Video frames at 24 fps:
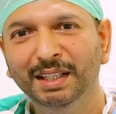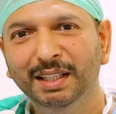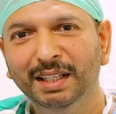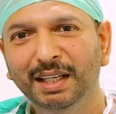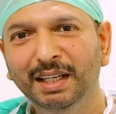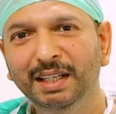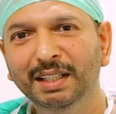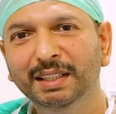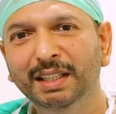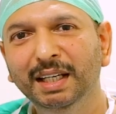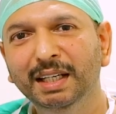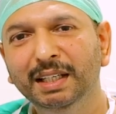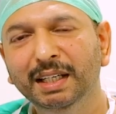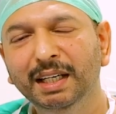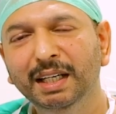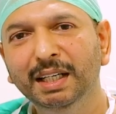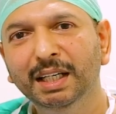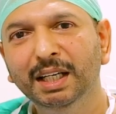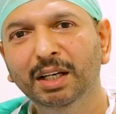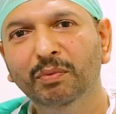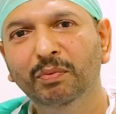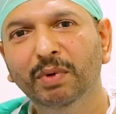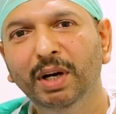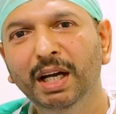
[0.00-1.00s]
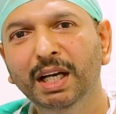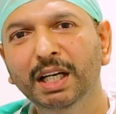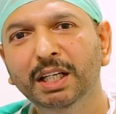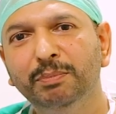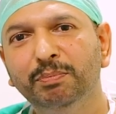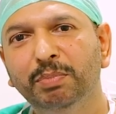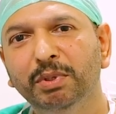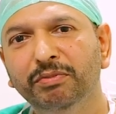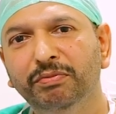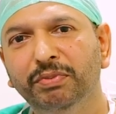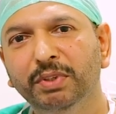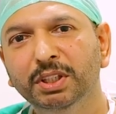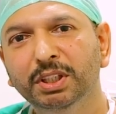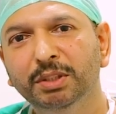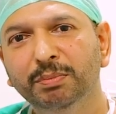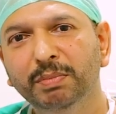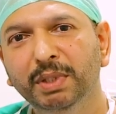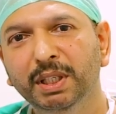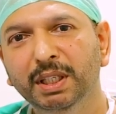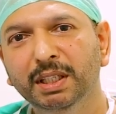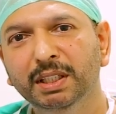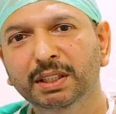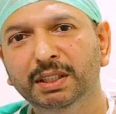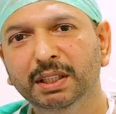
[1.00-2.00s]
In that area, why it prefers
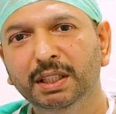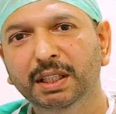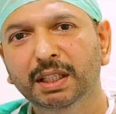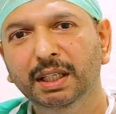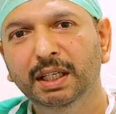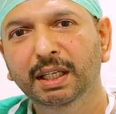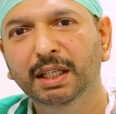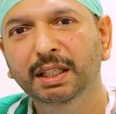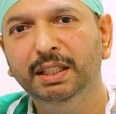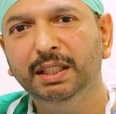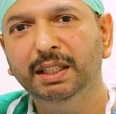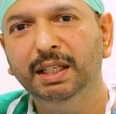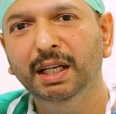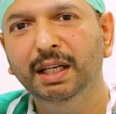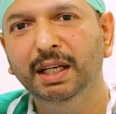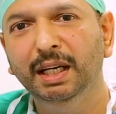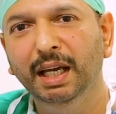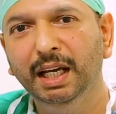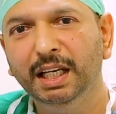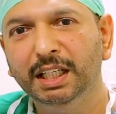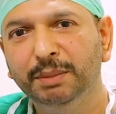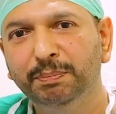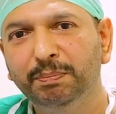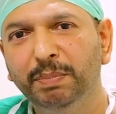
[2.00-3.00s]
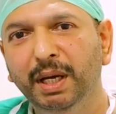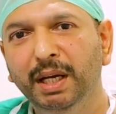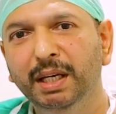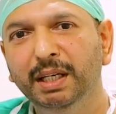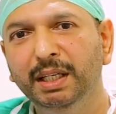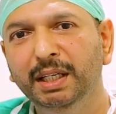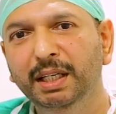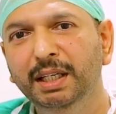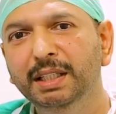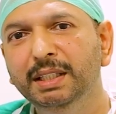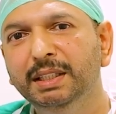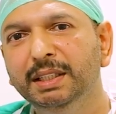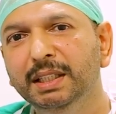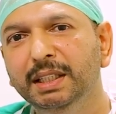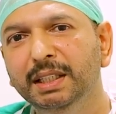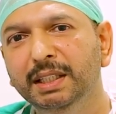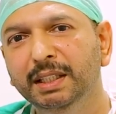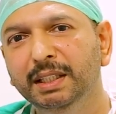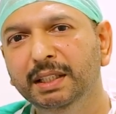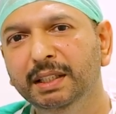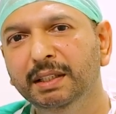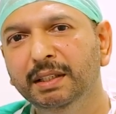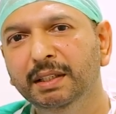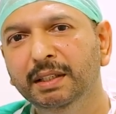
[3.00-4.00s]
means it can expand
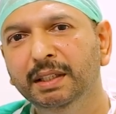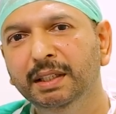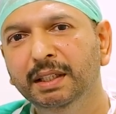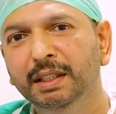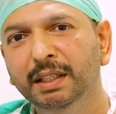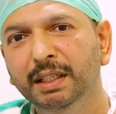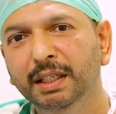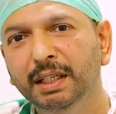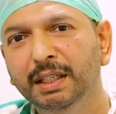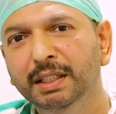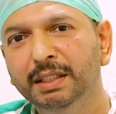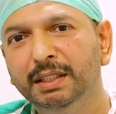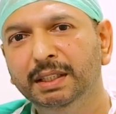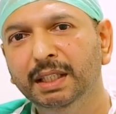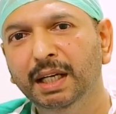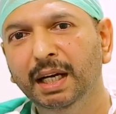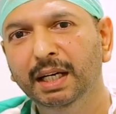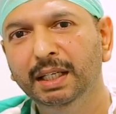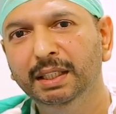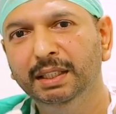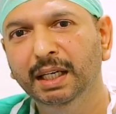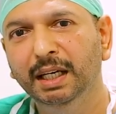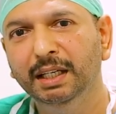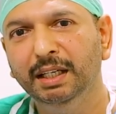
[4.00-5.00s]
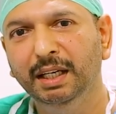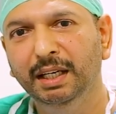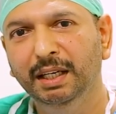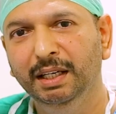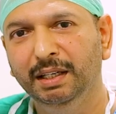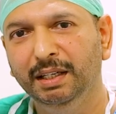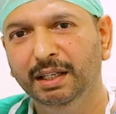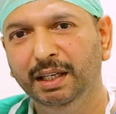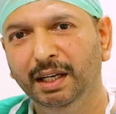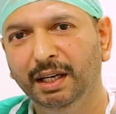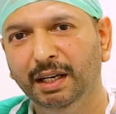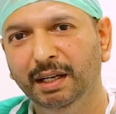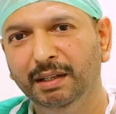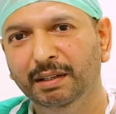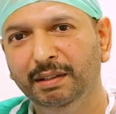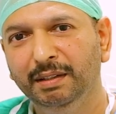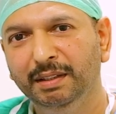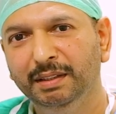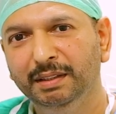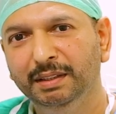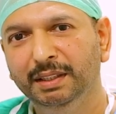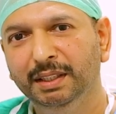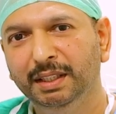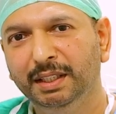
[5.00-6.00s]
easily inside that area.
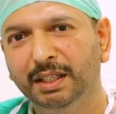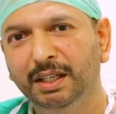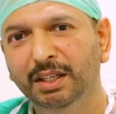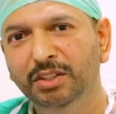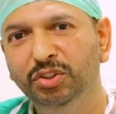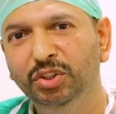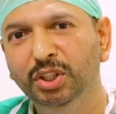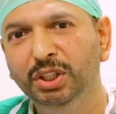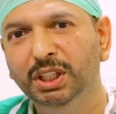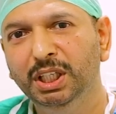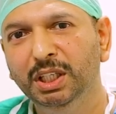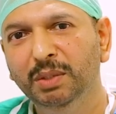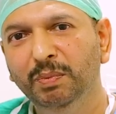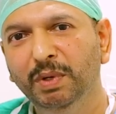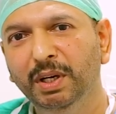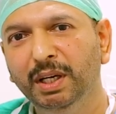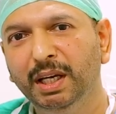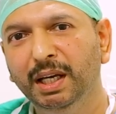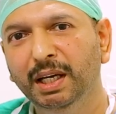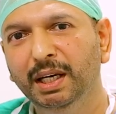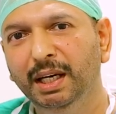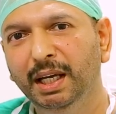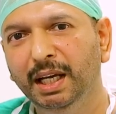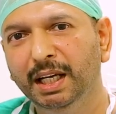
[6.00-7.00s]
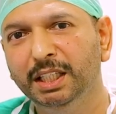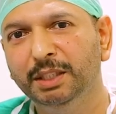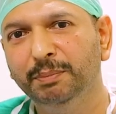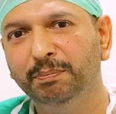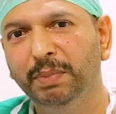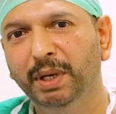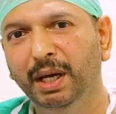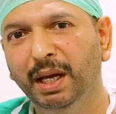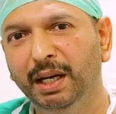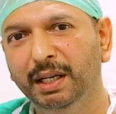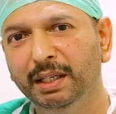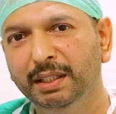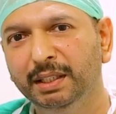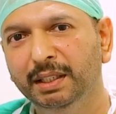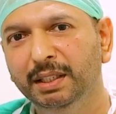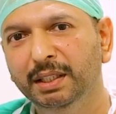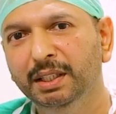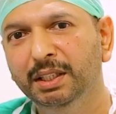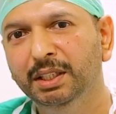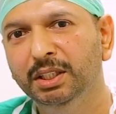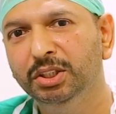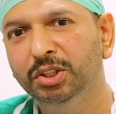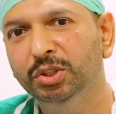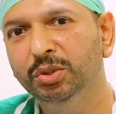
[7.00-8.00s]
The conjunctiva can expand,
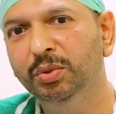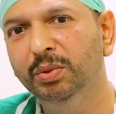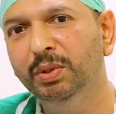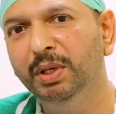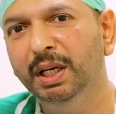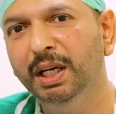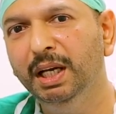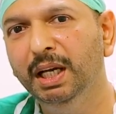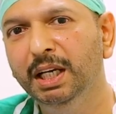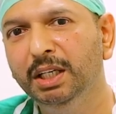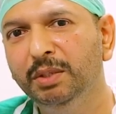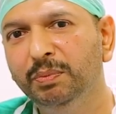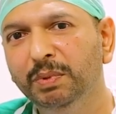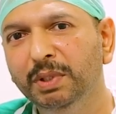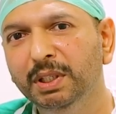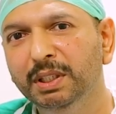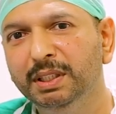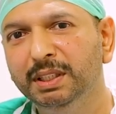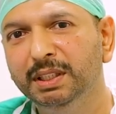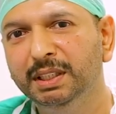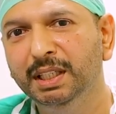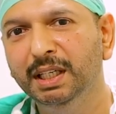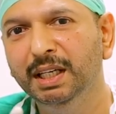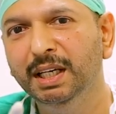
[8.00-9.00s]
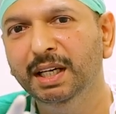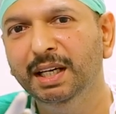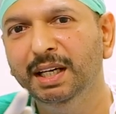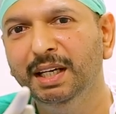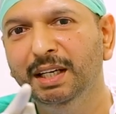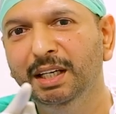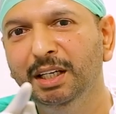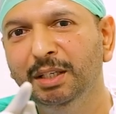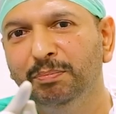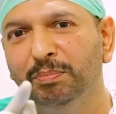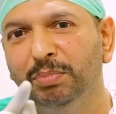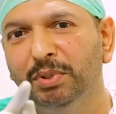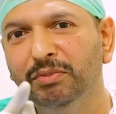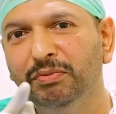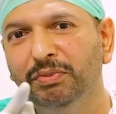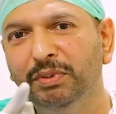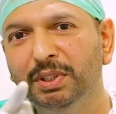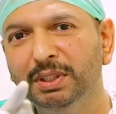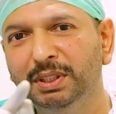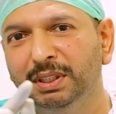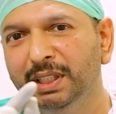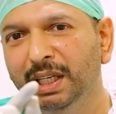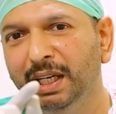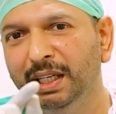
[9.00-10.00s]
so it will stay. It
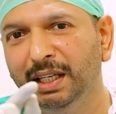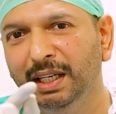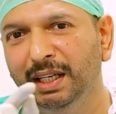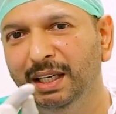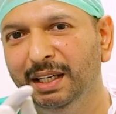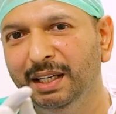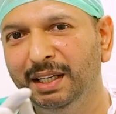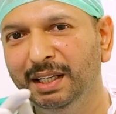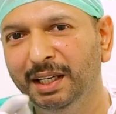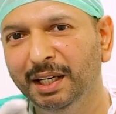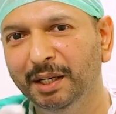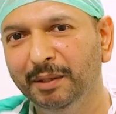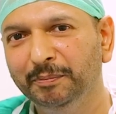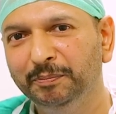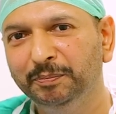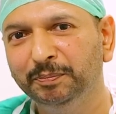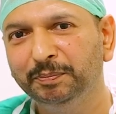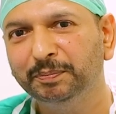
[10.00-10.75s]
prefers that area.